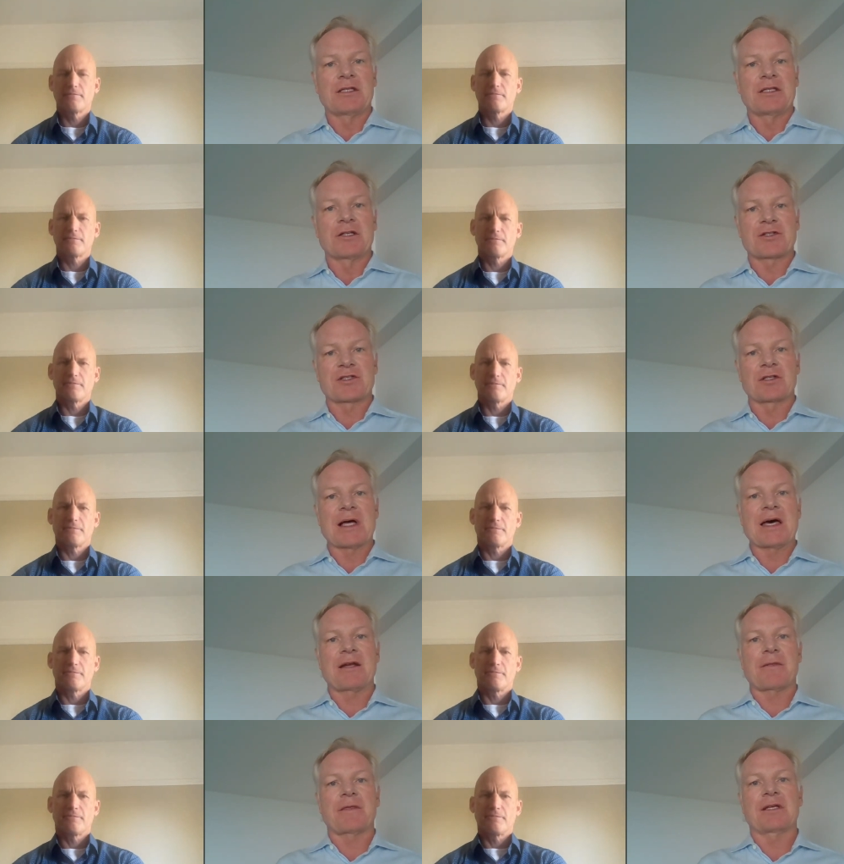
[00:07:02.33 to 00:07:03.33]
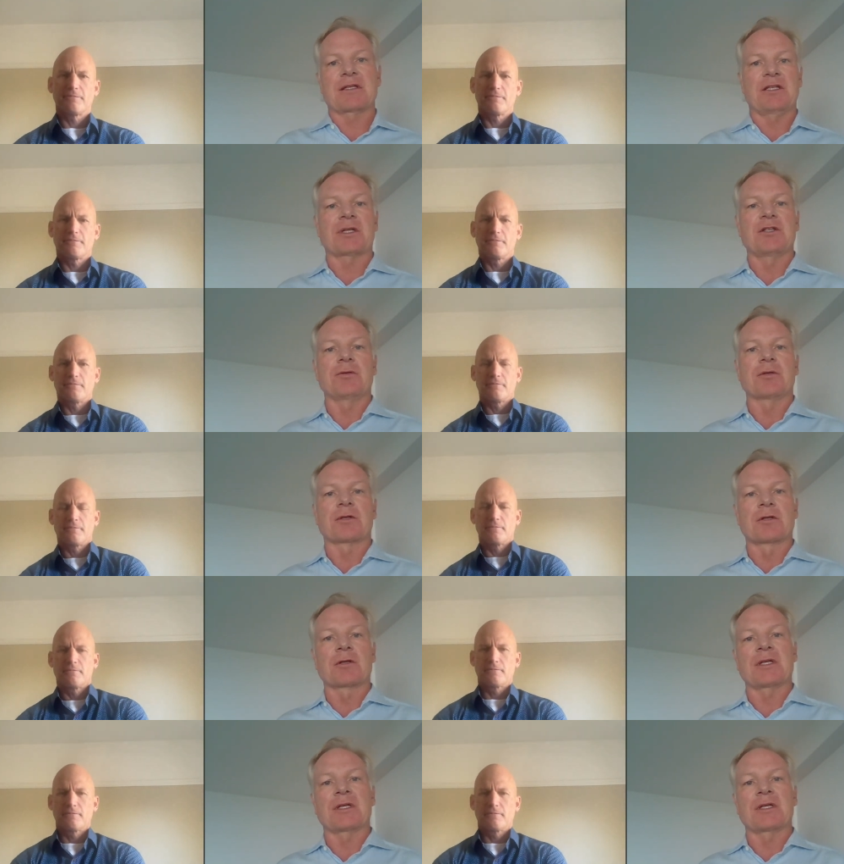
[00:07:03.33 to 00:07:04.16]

Speaker 1: And there's a lot of things that you can do